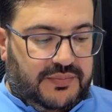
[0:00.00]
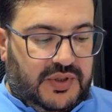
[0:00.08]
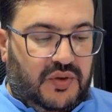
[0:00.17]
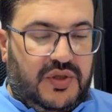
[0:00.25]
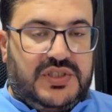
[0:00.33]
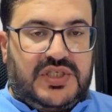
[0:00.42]

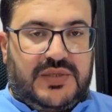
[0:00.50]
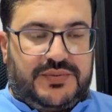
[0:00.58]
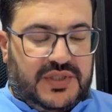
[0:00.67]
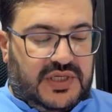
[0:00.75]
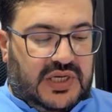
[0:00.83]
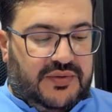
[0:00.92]
below
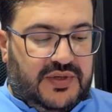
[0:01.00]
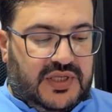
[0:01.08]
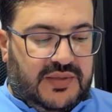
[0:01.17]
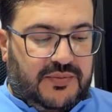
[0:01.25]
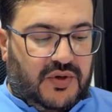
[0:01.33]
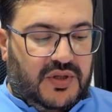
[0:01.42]
description I will
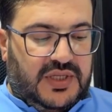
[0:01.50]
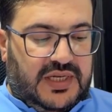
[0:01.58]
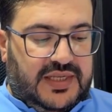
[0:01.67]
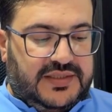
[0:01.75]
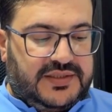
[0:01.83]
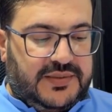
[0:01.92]
keep all the
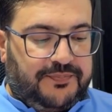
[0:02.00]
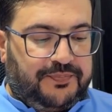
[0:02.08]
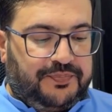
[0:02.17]
links.